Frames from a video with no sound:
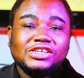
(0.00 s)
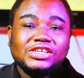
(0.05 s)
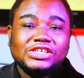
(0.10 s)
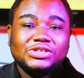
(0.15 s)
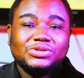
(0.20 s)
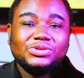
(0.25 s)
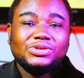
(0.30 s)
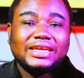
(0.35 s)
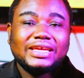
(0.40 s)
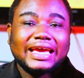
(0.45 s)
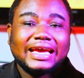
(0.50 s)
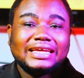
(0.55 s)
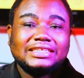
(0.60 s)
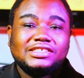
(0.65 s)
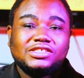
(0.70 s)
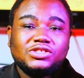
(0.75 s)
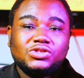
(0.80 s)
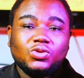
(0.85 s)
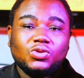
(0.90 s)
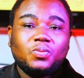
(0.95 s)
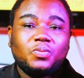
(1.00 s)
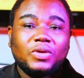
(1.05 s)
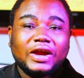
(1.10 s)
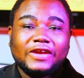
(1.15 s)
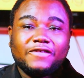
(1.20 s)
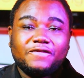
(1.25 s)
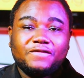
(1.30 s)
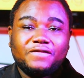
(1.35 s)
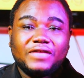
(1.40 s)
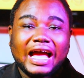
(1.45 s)
you get
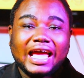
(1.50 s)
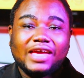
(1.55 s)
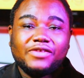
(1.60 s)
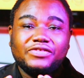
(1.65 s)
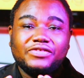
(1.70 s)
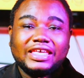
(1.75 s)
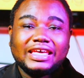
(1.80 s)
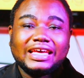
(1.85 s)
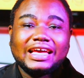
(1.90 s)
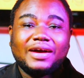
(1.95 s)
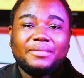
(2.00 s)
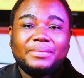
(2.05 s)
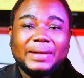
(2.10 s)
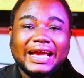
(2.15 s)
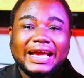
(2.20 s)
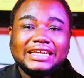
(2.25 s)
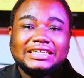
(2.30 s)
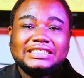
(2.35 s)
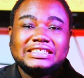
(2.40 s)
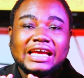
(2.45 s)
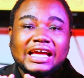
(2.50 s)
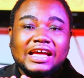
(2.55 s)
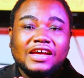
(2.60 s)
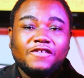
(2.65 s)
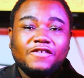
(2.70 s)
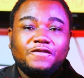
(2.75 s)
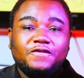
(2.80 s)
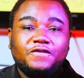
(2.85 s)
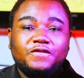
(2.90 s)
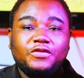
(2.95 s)
2.5
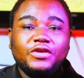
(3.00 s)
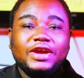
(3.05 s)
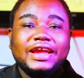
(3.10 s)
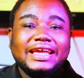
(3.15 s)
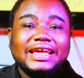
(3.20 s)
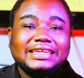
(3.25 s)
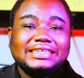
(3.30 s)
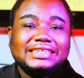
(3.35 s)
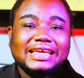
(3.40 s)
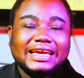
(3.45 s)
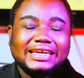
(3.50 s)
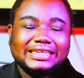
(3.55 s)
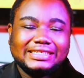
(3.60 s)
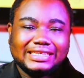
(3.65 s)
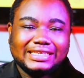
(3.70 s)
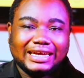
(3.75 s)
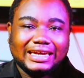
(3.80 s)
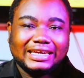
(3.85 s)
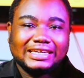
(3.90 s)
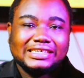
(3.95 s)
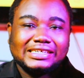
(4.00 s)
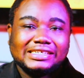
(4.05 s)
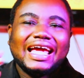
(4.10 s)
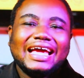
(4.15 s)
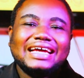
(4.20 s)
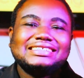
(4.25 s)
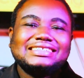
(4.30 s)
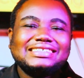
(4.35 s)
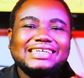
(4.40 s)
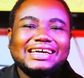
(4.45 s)
gigabyte free data.
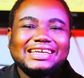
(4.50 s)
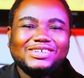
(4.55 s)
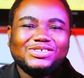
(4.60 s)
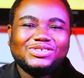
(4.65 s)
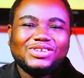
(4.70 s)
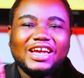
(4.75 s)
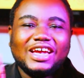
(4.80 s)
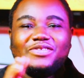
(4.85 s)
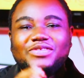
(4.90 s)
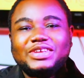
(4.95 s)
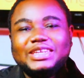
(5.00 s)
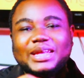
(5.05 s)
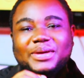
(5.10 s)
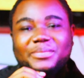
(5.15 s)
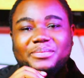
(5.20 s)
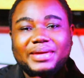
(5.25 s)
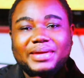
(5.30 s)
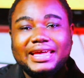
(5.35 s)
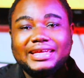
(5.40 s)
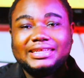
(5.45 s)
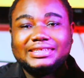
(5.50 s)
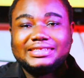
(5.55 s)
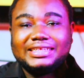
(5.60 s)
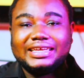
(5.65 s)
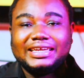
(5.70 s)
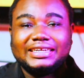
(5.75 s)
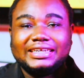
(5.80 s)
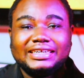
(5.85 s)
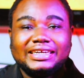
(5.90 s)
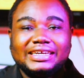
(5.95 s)
And that is not even the main
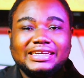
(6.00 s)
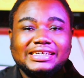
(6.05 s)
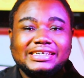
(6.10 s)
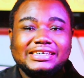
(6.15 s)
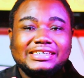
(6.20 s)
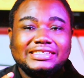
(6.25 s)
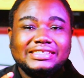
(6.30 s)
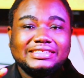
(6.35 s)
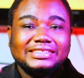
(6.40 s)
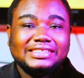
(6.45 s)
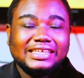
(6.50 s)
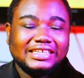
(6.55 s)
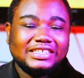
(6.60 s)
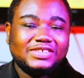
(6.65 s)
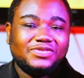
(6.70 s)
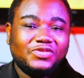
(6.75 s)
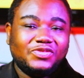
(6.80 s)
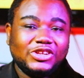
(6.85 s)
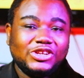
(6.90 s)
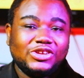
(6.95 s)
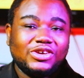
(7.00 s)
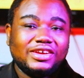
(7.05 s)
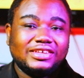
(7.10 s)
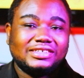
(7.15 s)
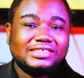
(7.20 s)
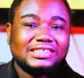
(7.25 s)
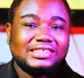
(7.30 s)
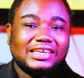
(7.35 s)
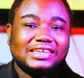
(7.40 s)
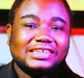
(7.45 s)
thing this video
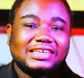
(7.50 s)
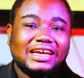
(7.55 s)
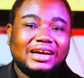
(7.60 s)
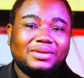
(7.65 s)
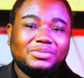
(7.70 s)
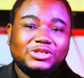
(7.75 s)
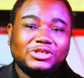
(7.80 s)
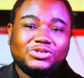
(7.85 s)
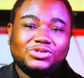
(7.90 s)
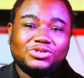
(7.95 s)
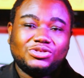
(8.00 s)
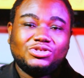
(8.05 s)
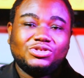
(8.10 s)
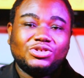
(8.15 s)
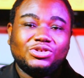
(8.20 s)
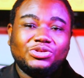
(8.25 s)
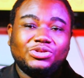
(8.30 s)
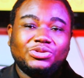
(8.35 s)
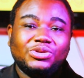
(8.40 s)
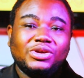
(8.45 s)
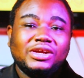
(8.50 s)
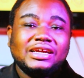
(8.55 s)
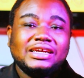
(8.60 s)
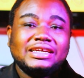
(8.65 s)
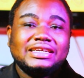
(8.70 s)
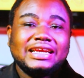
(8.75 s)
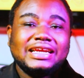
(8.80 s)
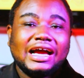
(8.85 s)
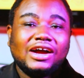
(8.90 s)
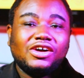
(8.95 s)
is coming to show you.
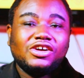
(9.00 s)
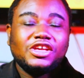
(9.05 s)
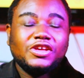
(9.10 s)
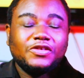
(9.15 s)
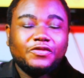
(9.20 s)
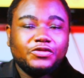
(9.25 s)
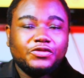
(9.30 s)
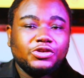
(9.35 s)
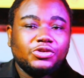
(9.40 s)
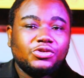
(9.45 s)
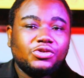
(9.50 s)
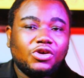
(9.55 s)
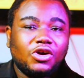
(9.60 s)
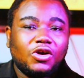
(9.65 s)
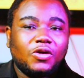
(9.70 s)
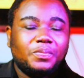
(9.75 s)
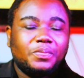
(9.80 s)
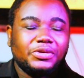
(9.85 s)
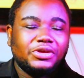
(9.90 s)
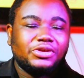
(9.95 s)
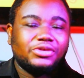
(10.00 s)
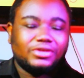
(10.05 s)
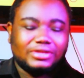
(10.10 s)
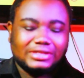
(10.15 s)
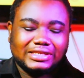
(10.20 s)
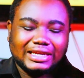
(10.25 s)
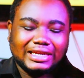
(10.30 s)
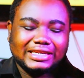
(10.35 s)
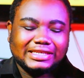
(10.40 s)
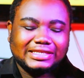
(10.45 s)
Now, if you open your
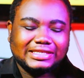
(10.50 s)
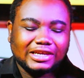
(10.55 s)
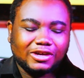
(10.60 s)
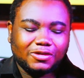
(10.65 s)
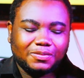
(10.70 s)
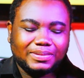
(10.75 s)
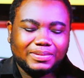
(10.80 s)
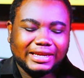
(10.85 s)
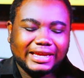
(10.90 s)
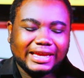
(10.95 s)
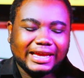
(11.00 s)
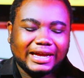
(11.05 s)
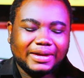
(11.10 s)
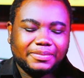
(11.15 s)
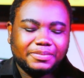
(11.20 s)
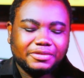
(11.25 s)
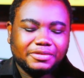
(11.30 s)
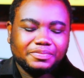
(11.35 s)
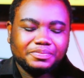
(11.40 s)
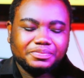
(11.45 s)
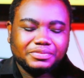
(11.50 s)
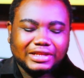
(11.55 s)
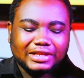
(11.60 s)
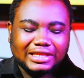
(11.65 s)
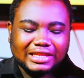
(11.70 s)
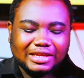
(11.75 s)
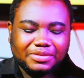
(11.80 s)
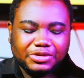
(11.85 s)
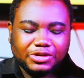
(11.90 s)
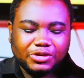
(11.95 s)
Telecel Play app,
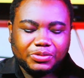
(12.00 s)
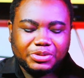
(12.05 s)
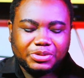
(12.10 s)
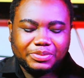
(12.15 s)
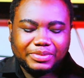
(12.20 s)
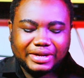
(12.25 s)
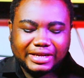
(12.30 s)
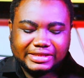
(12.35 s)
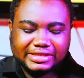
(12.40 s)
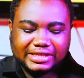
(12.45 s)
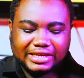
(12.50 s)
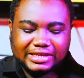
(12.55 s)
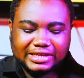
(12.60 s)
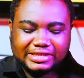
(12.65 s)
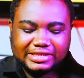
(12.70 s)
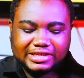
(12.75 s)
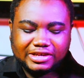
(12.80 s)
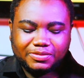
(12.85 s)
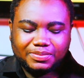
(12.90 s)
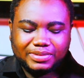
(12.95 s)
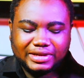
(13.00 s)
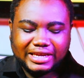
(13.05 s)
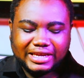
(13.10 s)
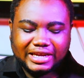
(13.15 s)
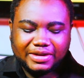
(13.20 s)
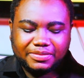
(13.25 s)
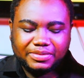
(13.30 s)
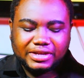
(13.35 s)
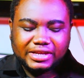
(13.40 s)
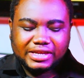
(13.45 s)
let me open my Telecel Play
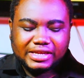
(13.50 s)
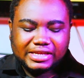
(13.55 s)
app